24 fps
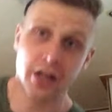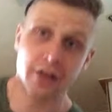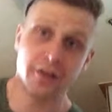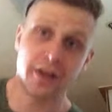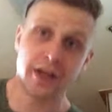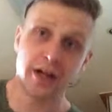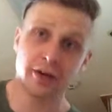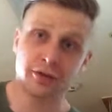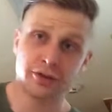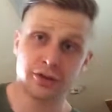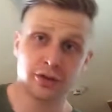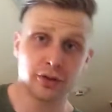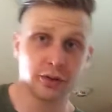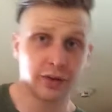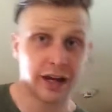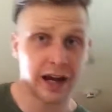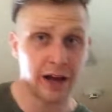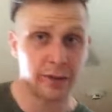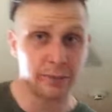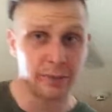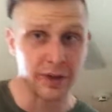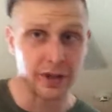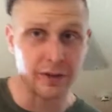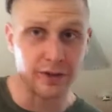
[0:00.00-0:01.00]
They don't do
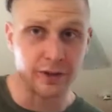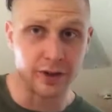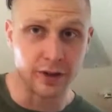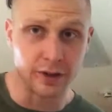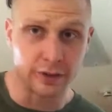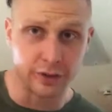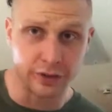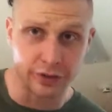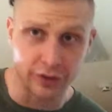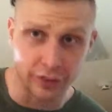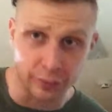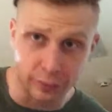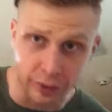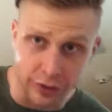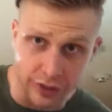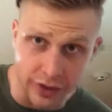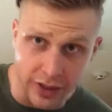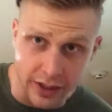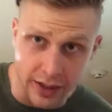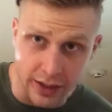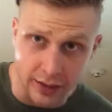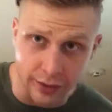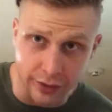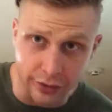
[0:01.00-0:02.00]
ground beef here for some
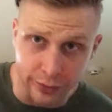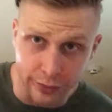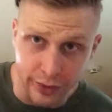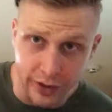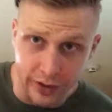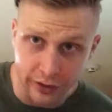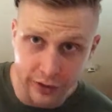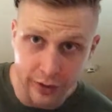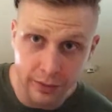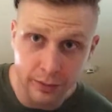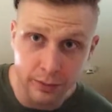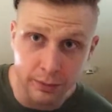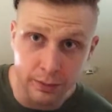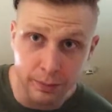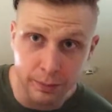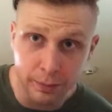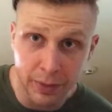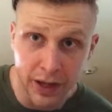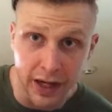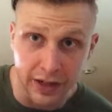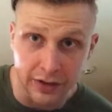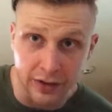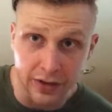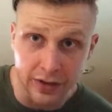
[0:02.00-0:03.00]
ridiculous reason,
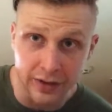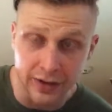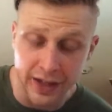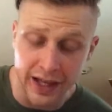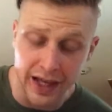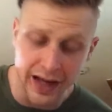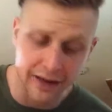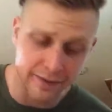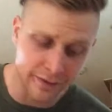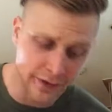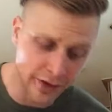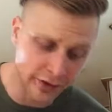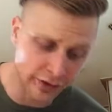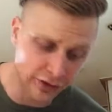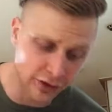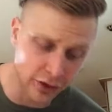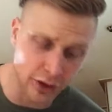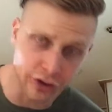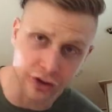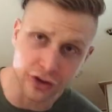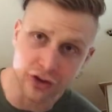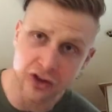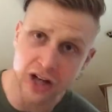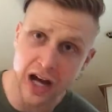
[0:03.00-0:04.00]
but they have this
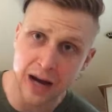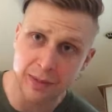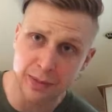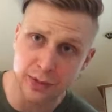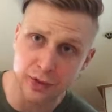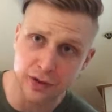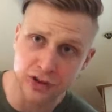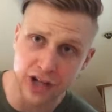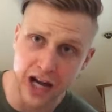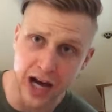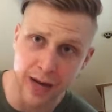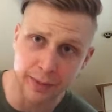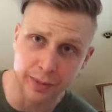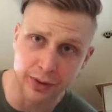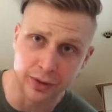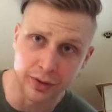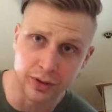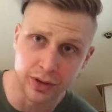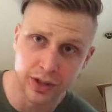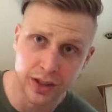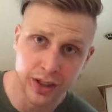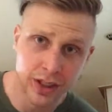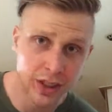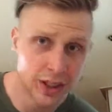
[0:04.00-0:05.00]
called shabu shabu,